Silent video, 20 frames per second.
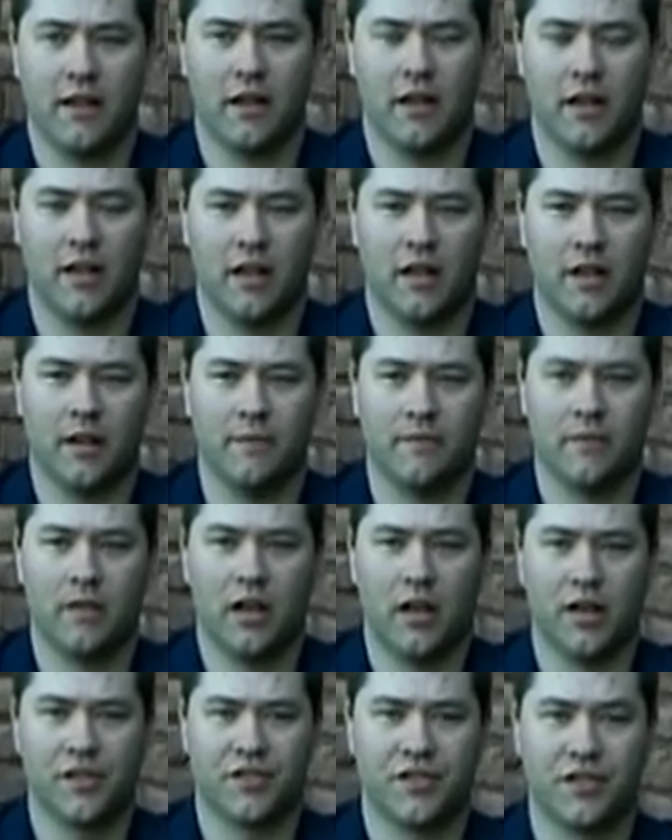
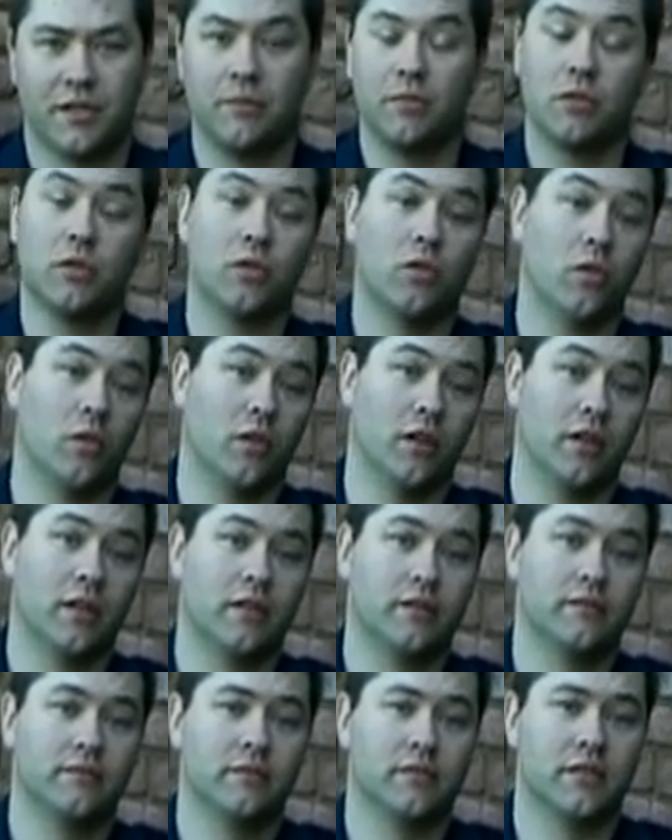a simple chord,
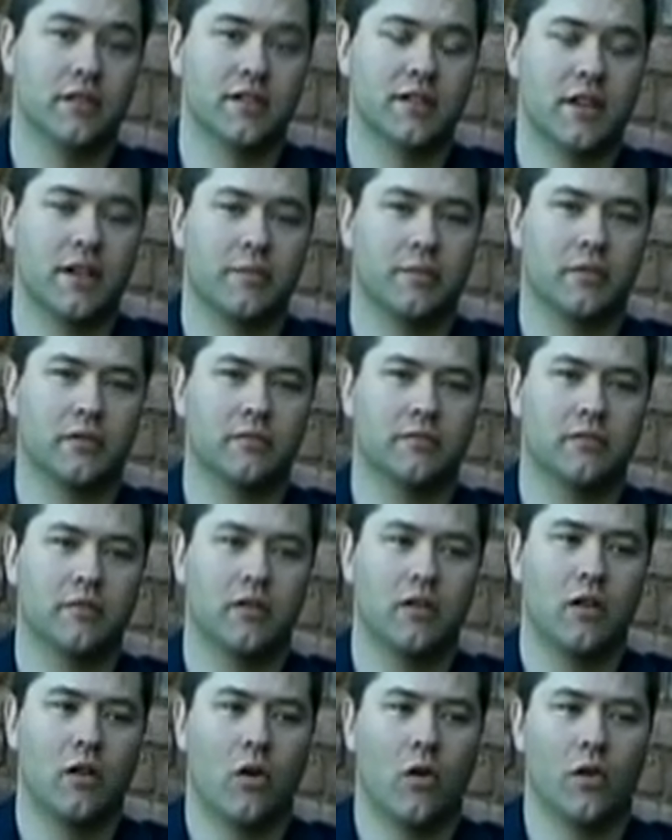for example,
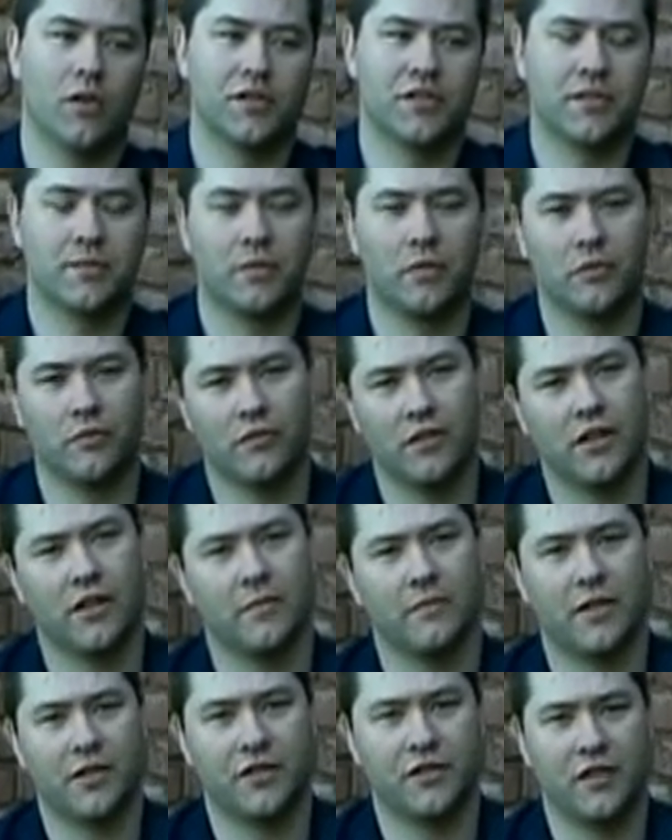or a simple
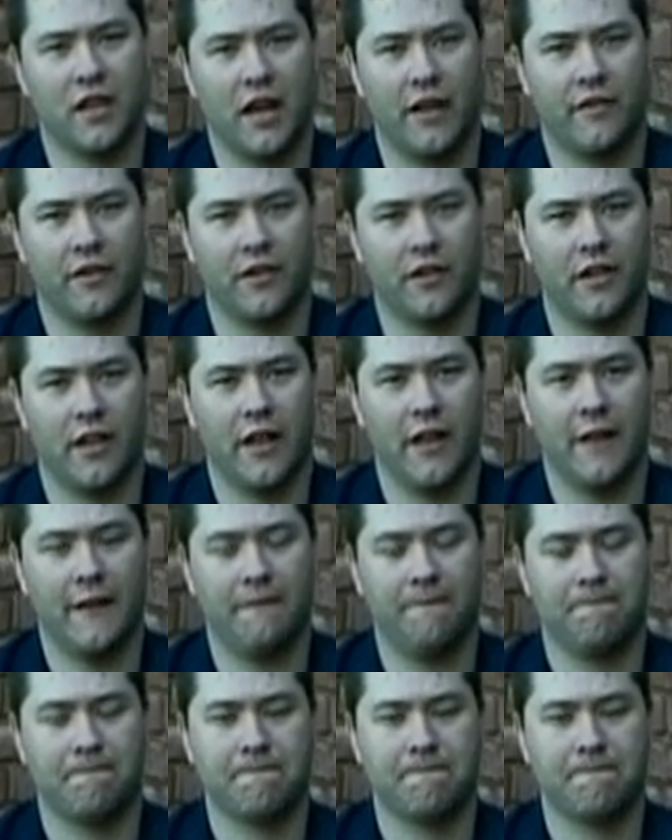rhythm that you have in your head.